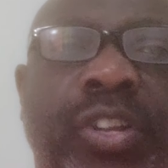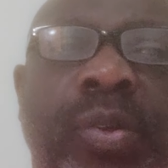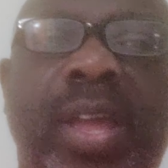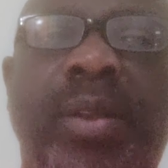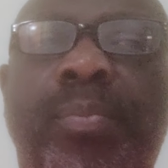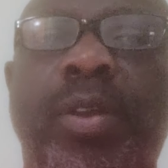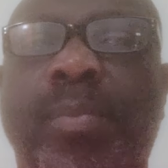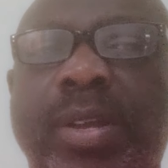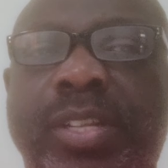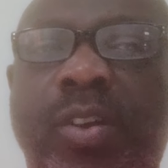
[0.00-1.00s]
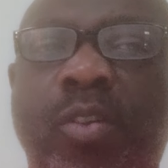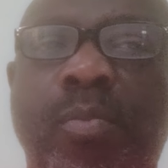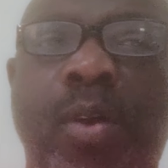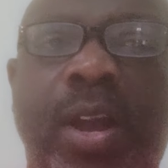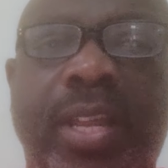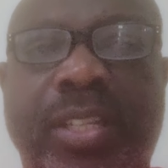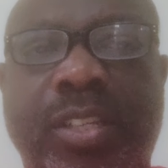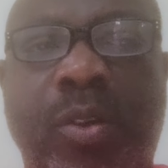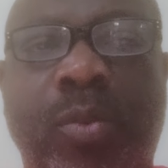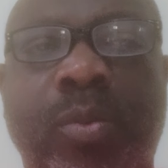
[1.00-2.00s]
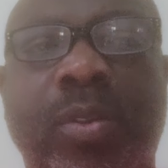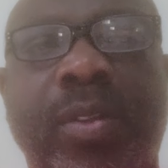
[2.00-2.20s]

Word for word: trading pretty much the whole market. So,